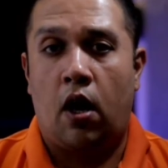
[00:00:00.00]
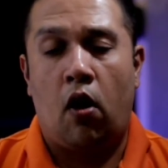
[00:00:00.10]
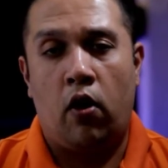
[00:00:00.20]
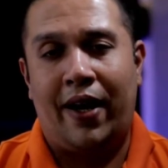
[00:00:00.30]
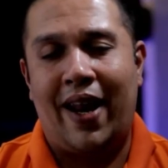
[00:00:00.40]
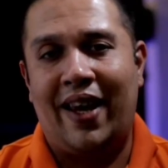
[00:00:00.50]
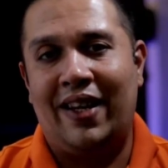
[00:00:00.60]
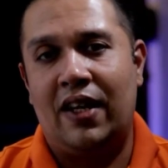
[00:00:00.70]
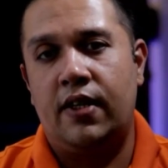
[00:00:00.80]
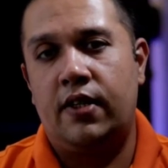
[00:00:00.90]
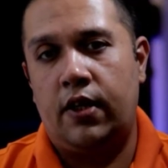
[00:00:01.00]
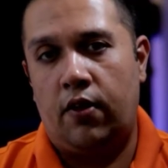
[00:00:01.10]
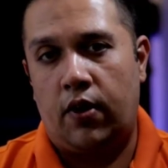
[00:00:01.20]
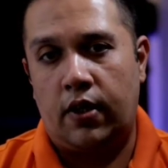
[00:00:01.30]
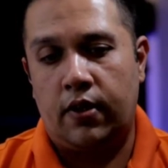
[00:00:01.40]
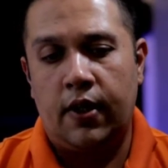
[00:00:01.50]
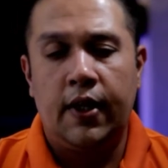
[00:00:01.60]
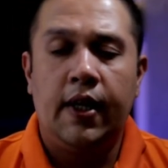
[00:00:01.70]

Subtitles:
our online series.